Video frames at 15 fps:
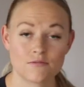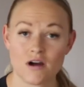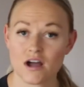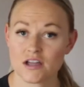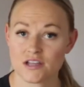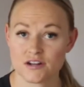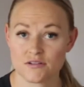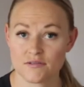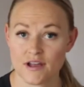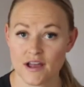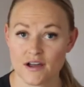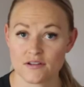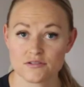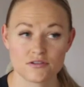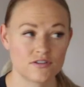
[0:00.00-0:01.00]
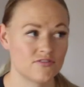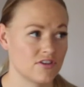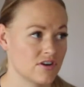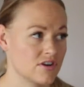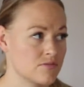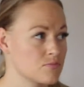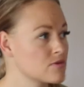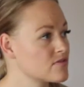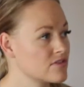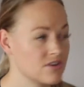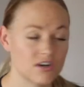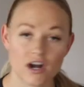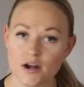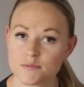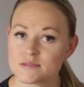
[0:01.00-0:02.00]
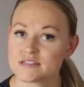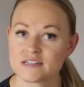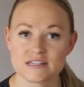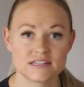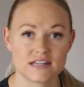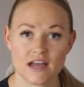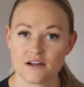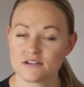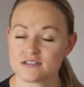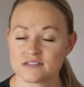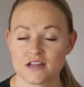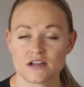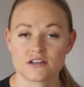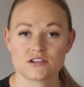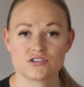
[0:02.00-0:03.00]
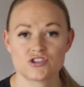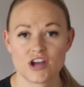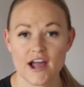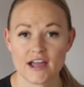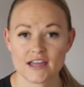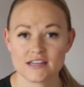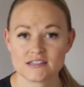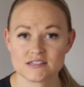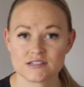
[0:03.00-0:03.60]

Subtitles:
walking around or if you're moving your arms sitting down, it's not gonna track it.